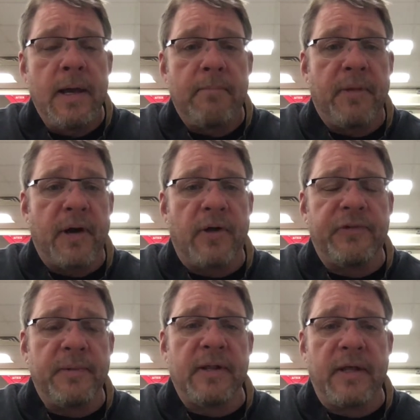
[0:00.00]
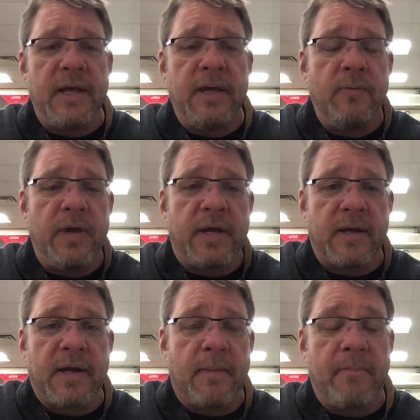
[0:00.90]
but ultimately we
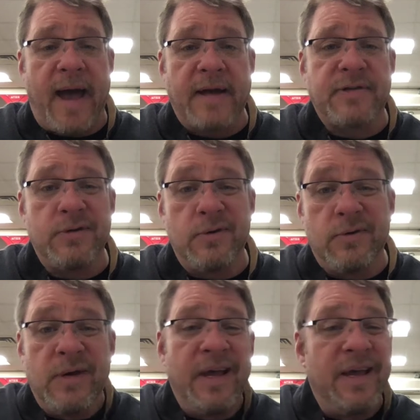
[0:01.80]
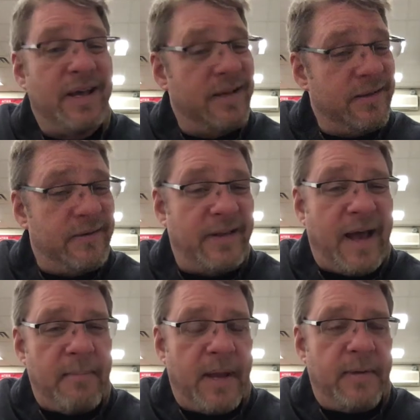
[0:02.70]
can come back to
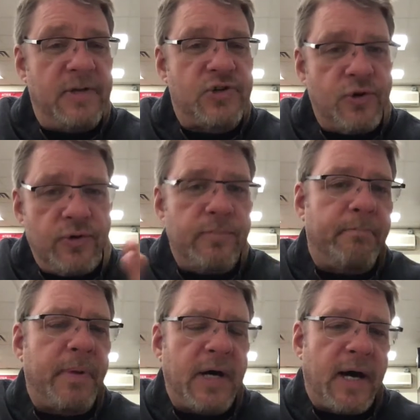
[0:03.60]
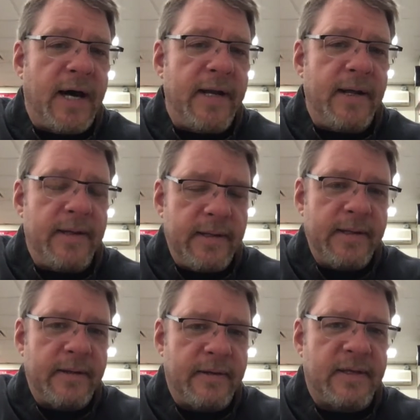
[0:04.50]
that may be true, but
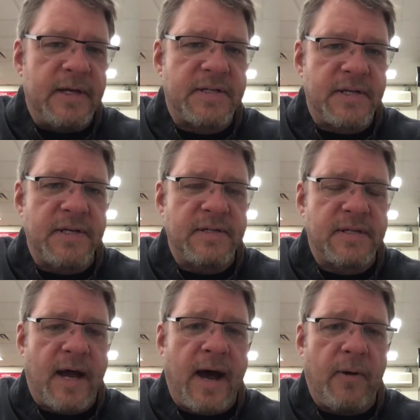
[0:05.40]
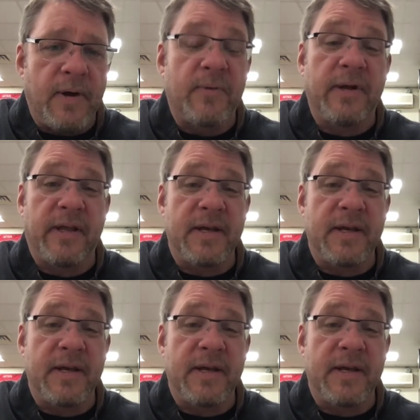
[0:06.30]
this is how it really